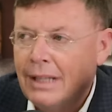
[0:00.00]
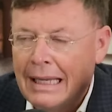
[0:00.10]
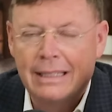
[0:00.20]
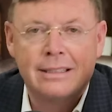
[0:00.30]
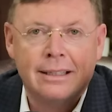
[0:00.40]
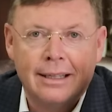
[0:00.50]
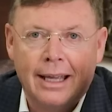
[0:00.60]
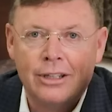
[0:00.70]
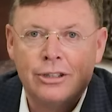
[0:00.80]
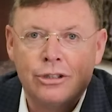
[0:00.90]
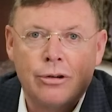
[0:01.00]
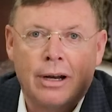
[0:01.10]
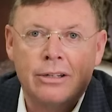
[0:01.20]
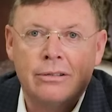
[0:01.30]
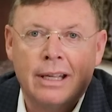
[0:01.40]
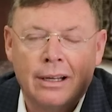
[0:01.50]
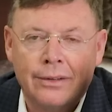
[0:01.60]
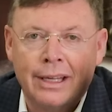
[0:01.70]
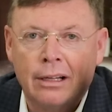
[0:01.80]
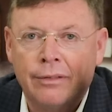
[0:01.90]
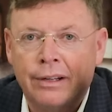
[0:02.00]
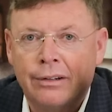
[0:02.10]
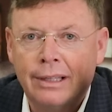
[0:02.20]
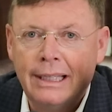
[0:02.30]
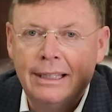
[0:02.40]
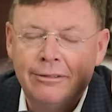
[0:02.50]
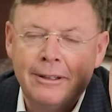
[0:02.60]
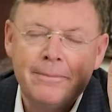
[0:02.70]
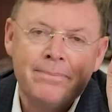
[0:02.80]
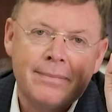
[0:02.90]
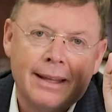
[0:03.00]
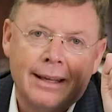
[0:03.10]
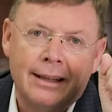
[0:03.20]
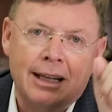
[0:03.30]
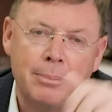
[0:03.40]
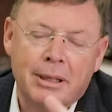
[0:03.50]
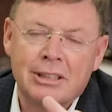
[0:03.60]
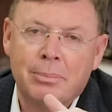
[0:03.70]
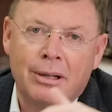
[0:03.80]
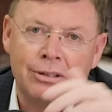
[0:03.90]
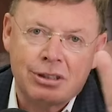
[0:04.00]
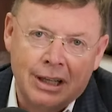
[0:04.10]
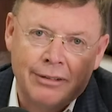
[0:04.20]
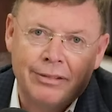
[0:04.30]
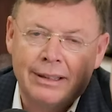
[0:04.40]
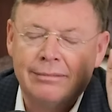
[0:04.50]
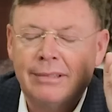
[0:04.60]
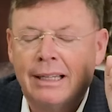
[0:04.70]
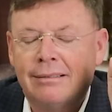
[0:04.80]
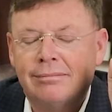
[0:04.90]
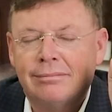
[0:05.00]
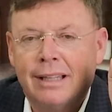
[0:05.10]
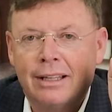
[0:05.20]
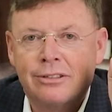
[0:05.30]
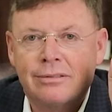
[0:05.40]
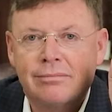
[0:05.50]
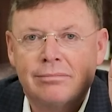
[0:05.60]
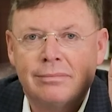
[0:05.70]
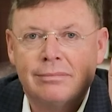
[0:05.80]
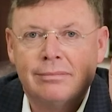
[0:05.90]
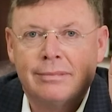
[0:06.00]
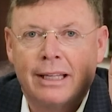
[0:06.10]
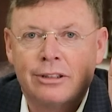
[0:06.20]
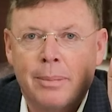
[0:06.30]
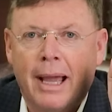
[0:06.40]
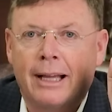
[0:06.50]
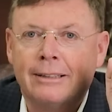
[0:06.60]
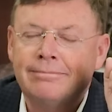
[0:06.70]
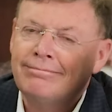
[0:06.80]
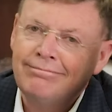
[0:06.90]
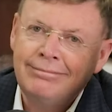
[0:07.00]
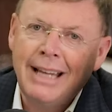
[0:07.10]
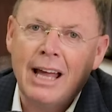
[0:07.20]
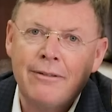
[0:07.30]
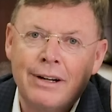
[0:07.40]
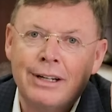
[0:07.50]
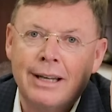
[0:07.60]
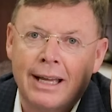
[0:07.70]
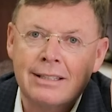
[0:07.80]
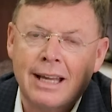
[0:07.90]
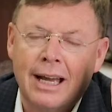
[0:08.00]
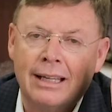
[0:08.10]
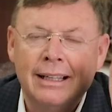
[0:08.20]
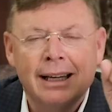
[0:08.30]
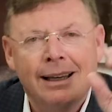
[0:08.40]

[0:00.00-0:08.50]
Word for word: hit as she's trying to get on the elevator and leave. And then he picks up all her stuff and takes her back. Not a very nice guy.